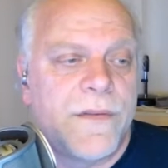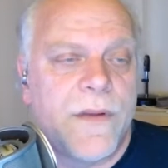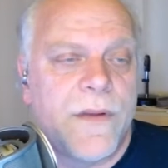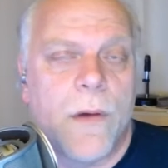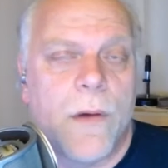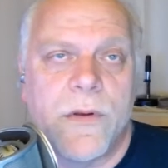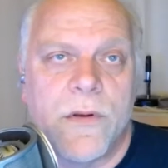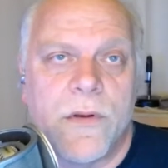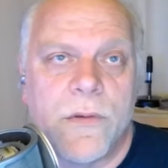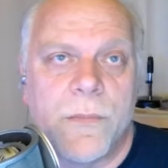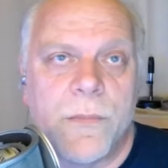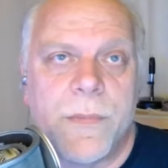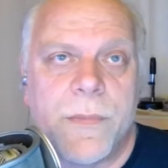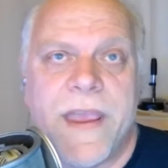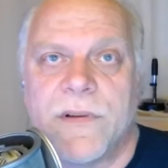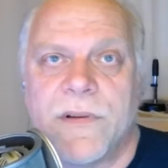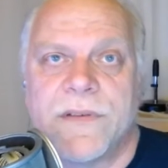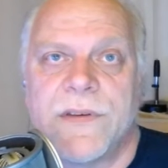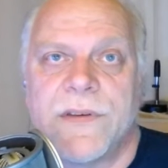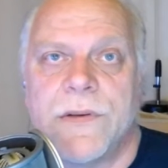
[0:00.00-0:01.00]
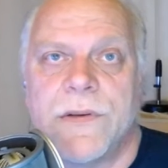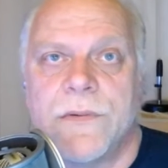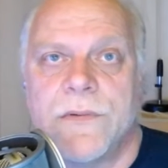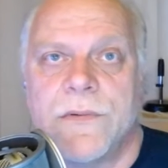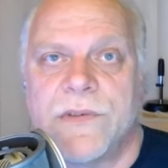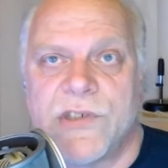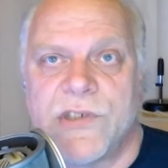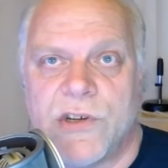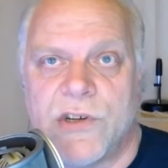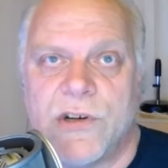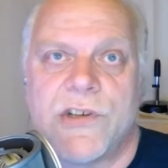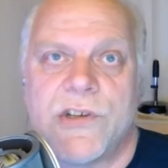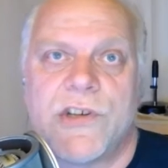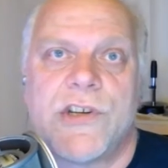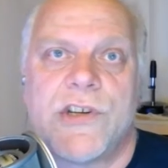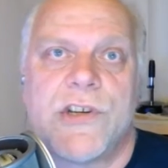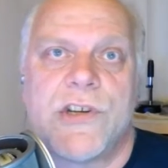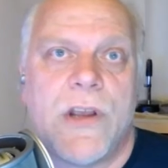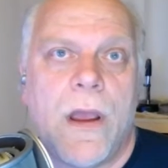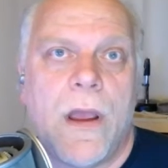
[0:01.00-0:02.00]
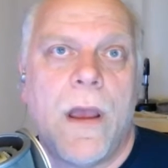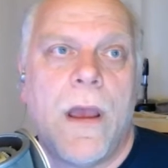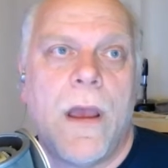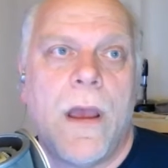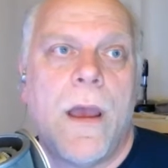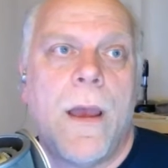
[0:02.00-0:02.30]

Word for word: so you'll be able to search